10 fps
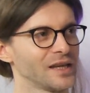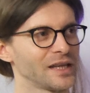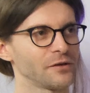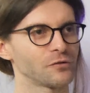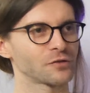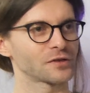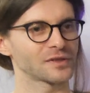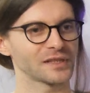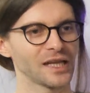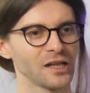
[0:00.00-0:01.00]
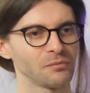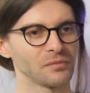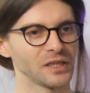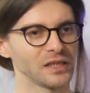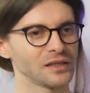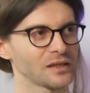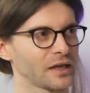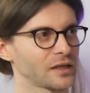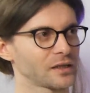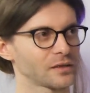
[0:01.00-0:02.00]
If you tell me,
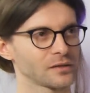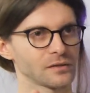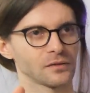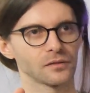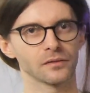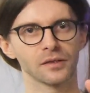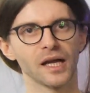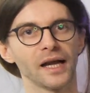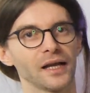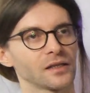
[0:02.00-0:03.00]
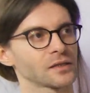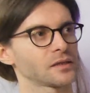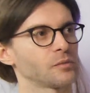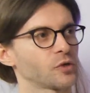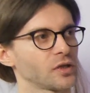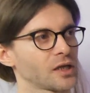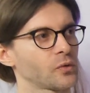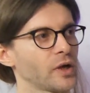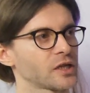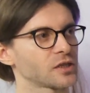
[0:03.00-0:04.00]
like, I ask the model a
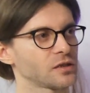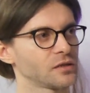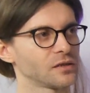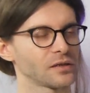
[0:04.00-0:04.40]
question,